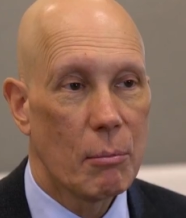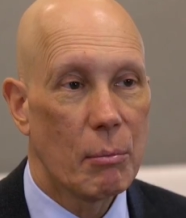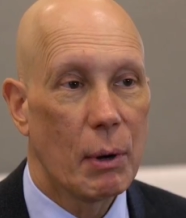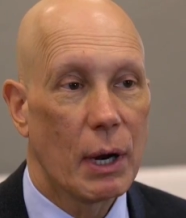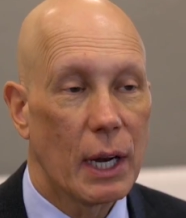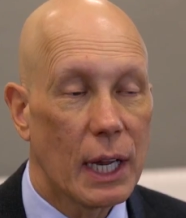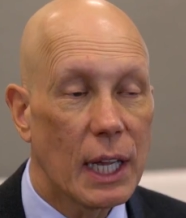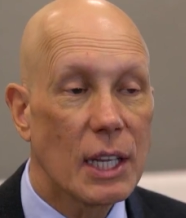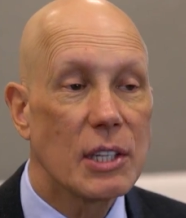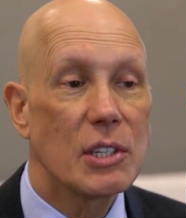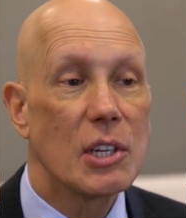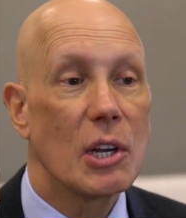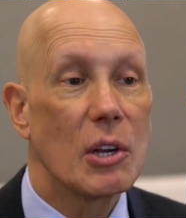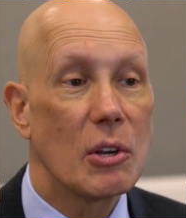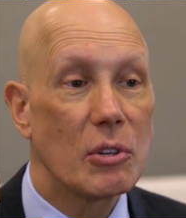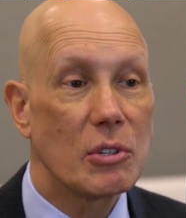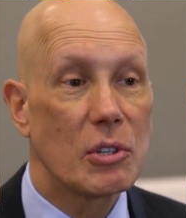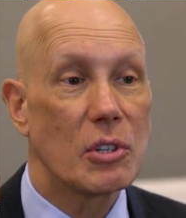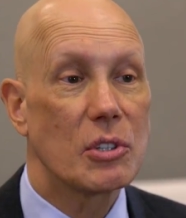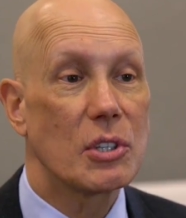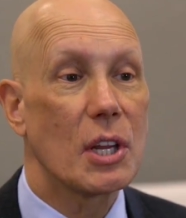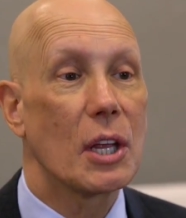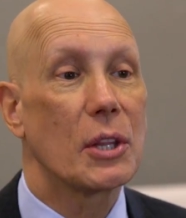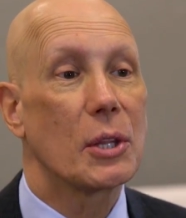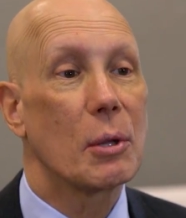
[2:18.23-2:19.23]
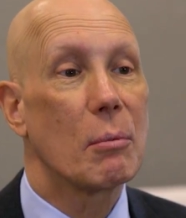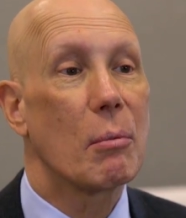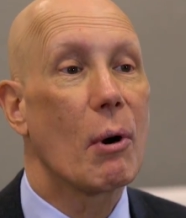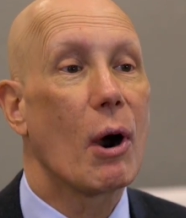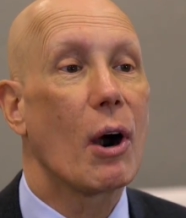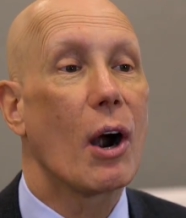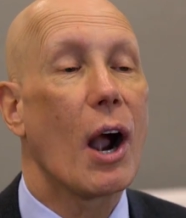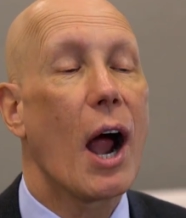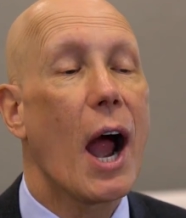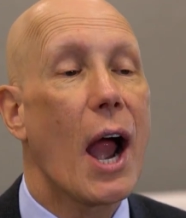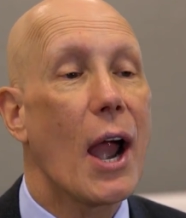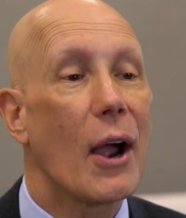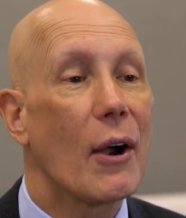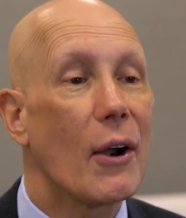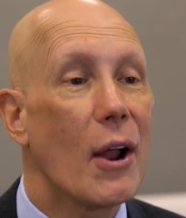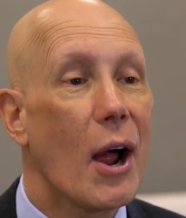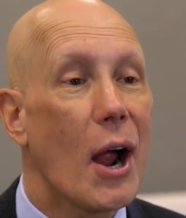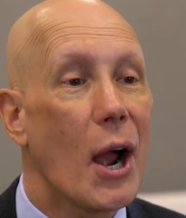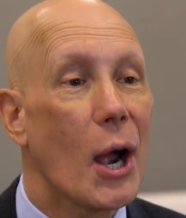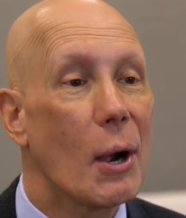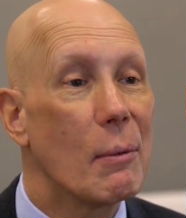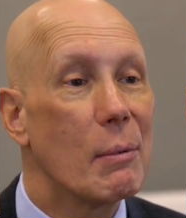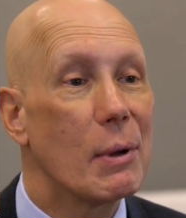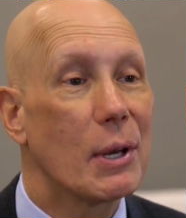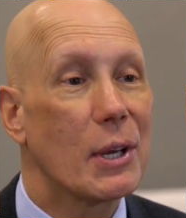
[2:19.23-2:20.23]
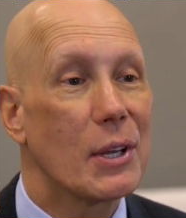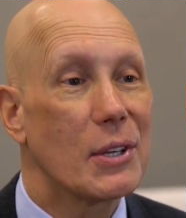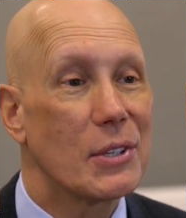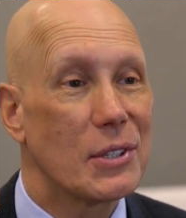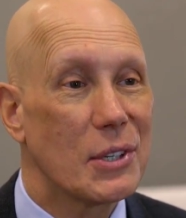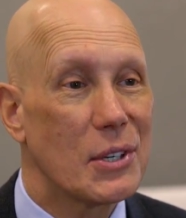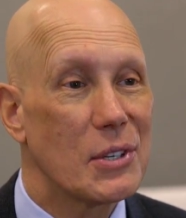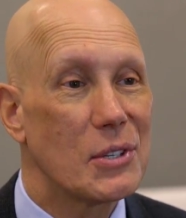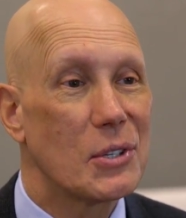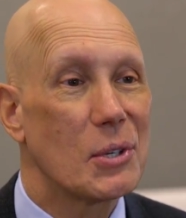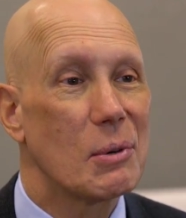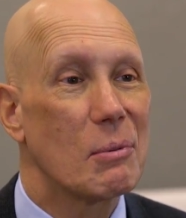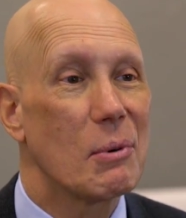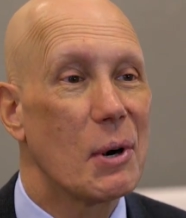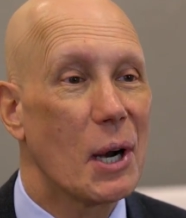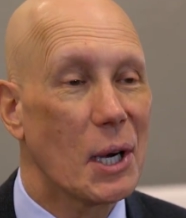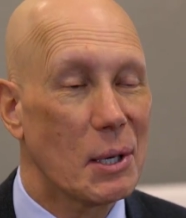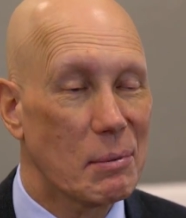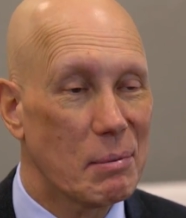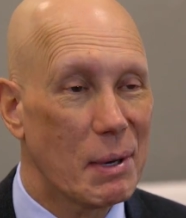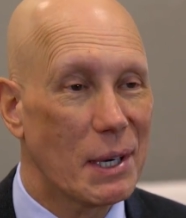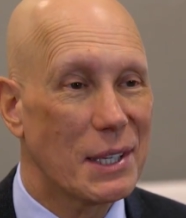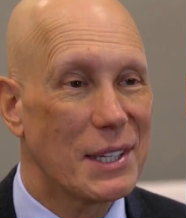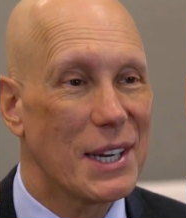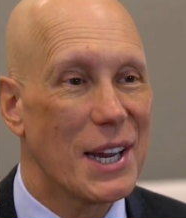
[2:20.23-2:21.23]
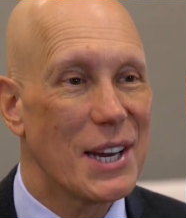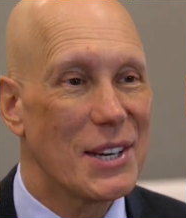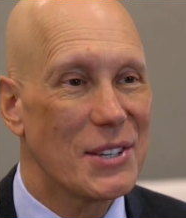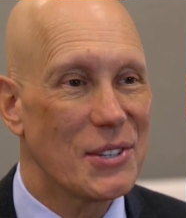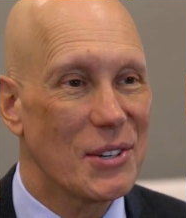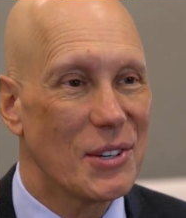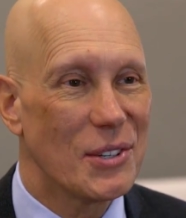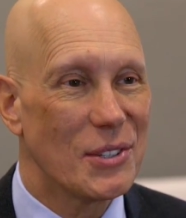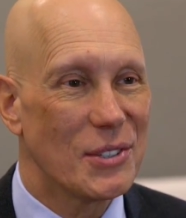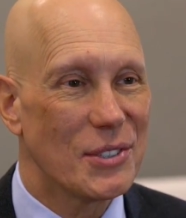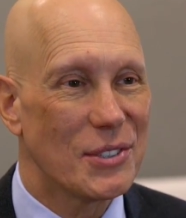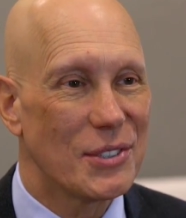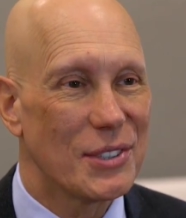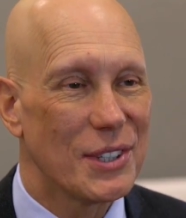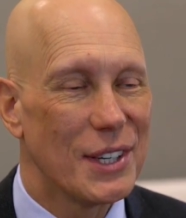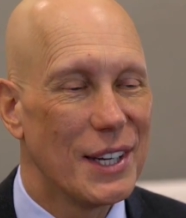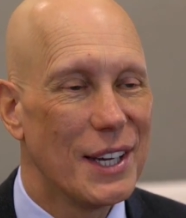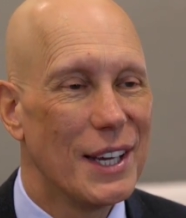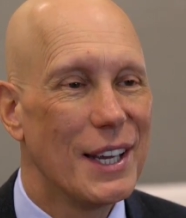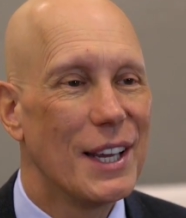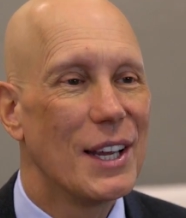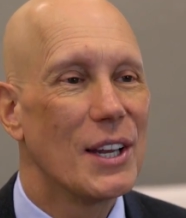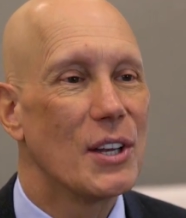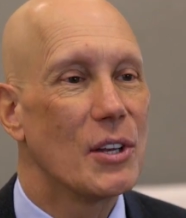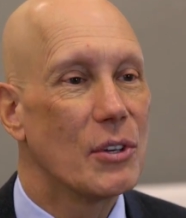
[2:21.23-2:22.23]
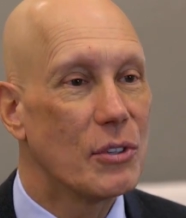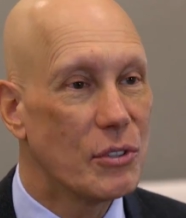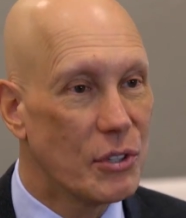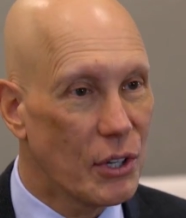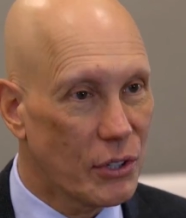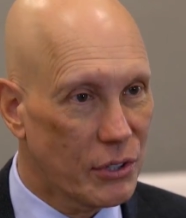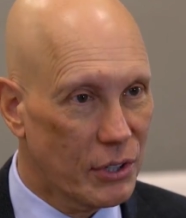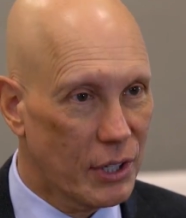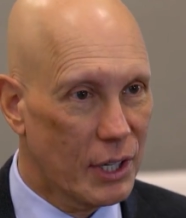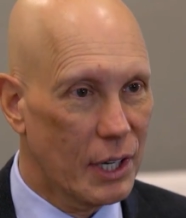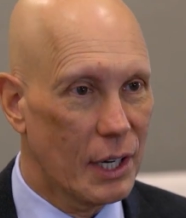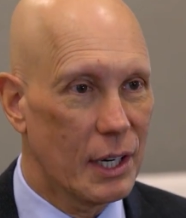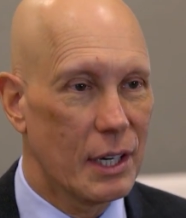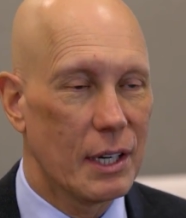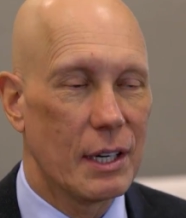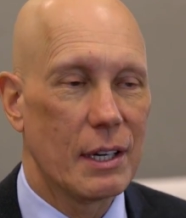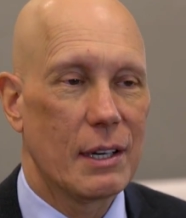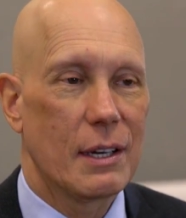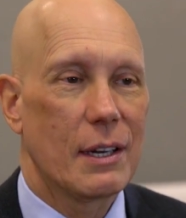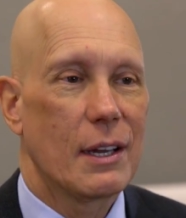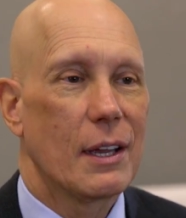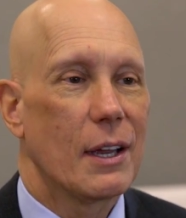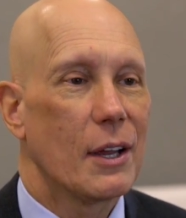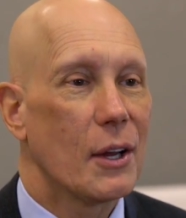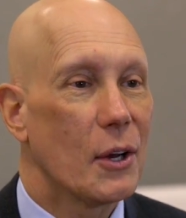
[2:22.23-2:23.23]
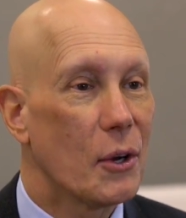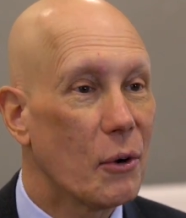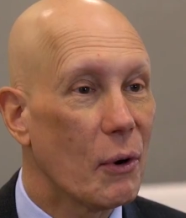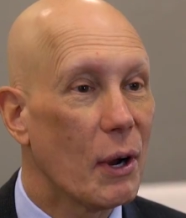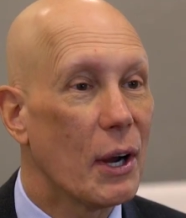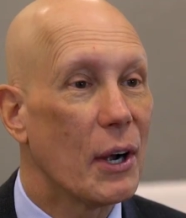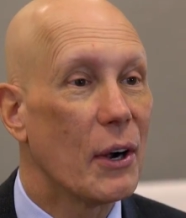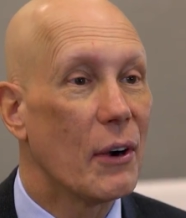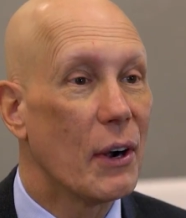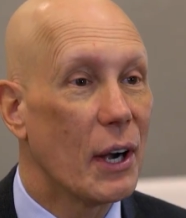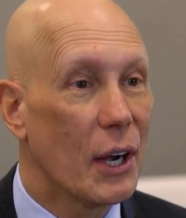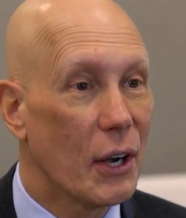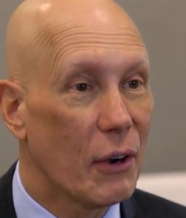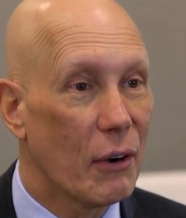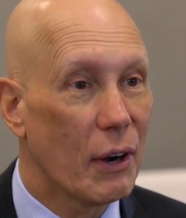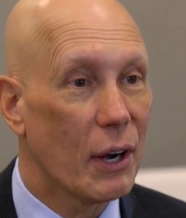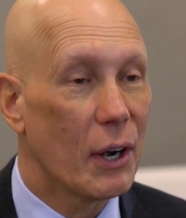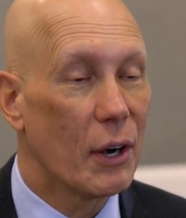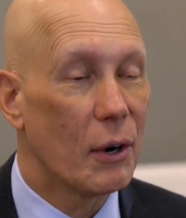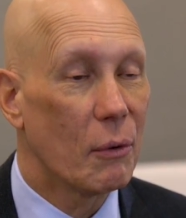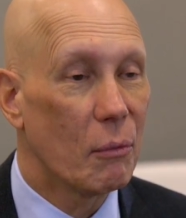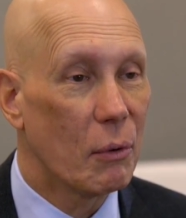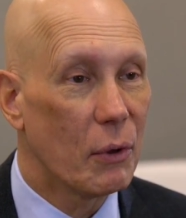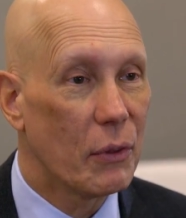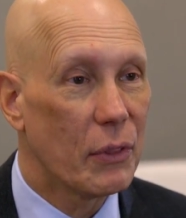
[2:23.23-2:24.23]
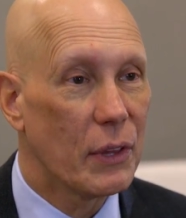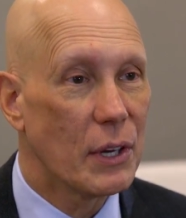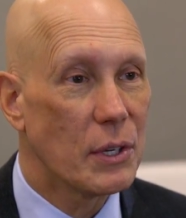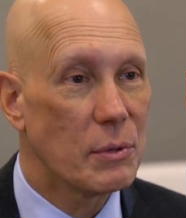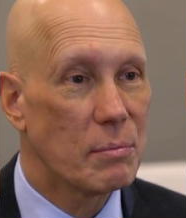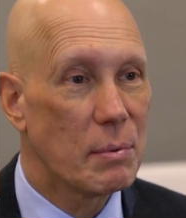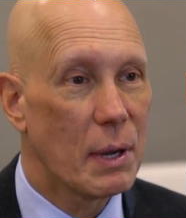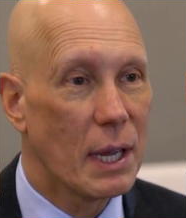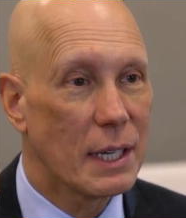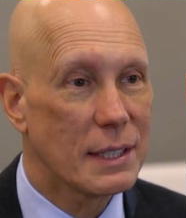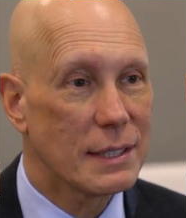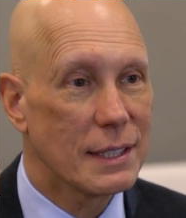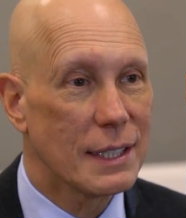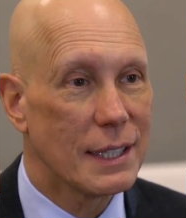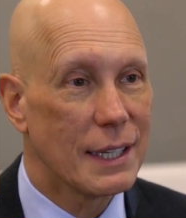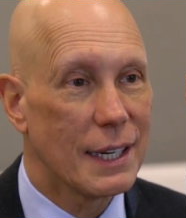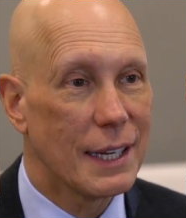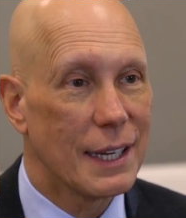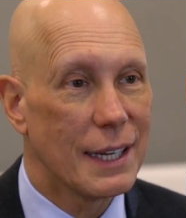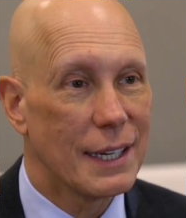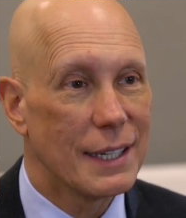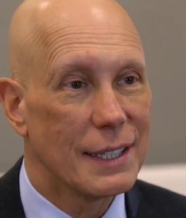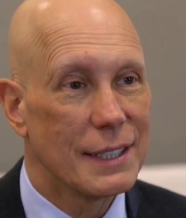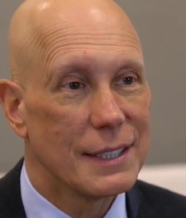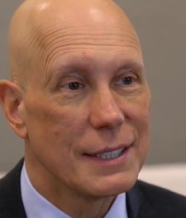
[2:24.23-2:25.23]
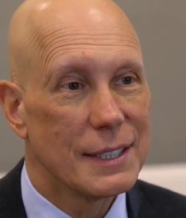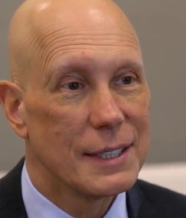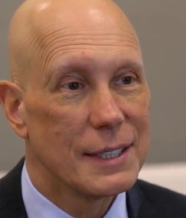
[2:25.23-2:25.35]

But it continues to set the bar higher and higher because consumer expectations just get greater and greater with each passing day.